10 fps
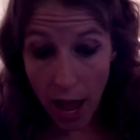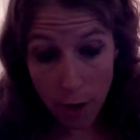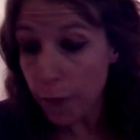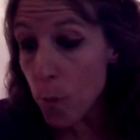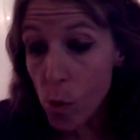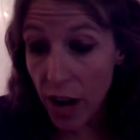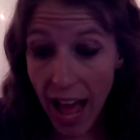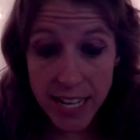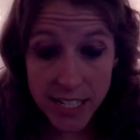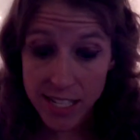from what
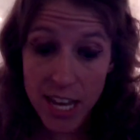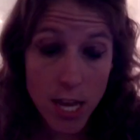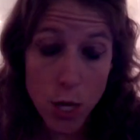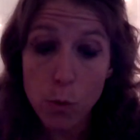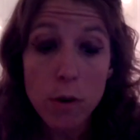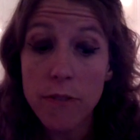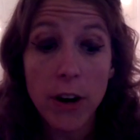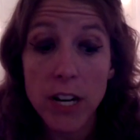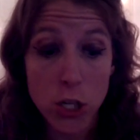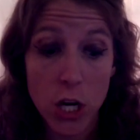I see, you were
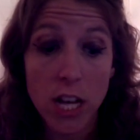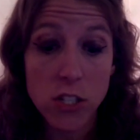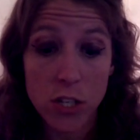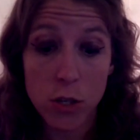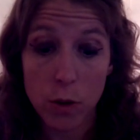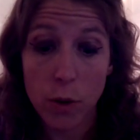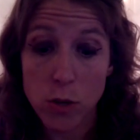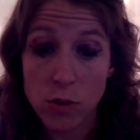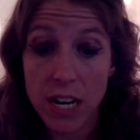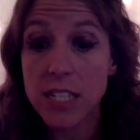very just in doing what
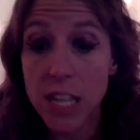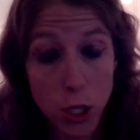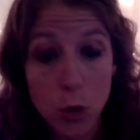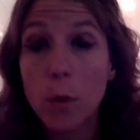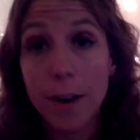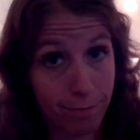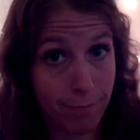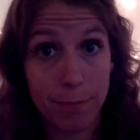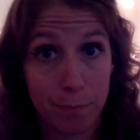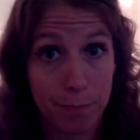you did. It's like you were
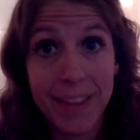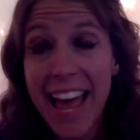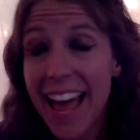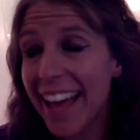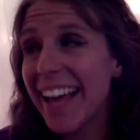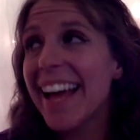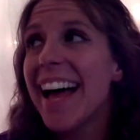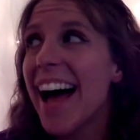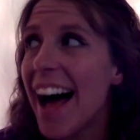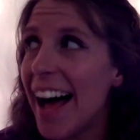
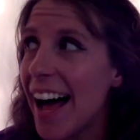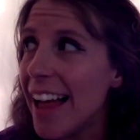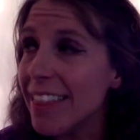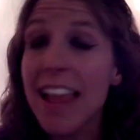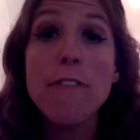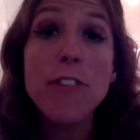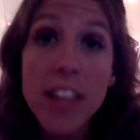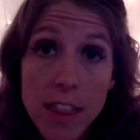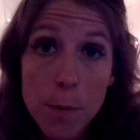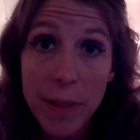
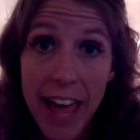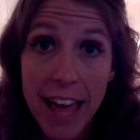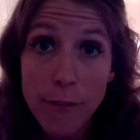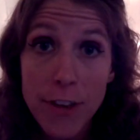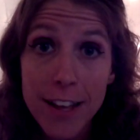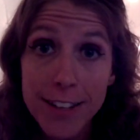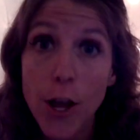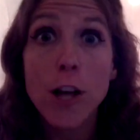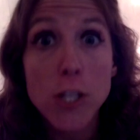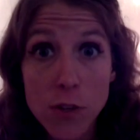leveling the playing field,
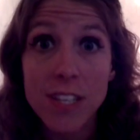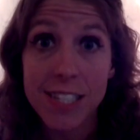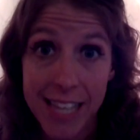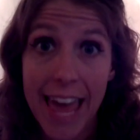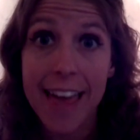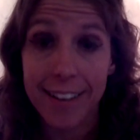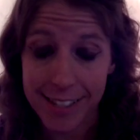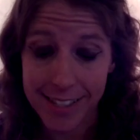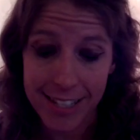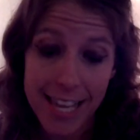also the
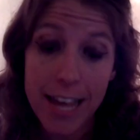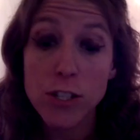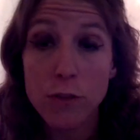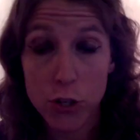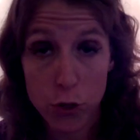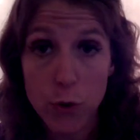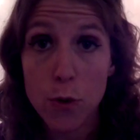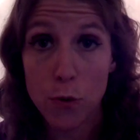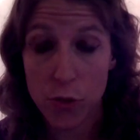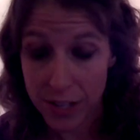scales of
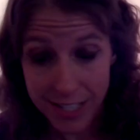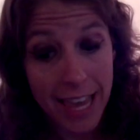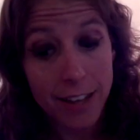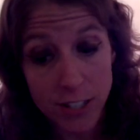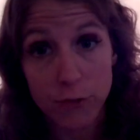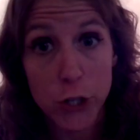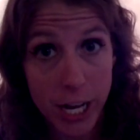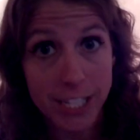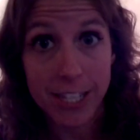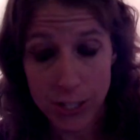truth, the scales of
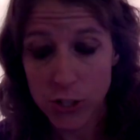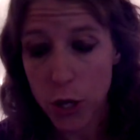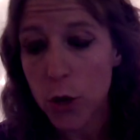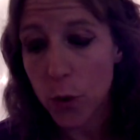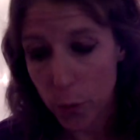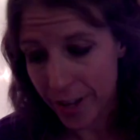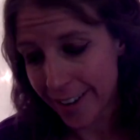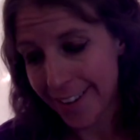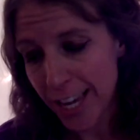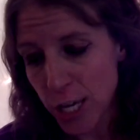justice. You
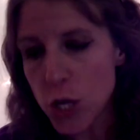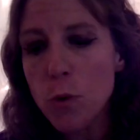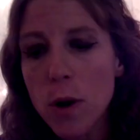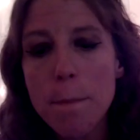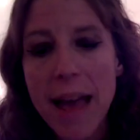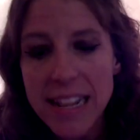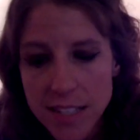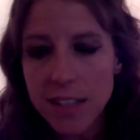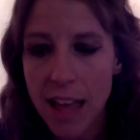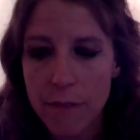are meant
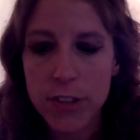to level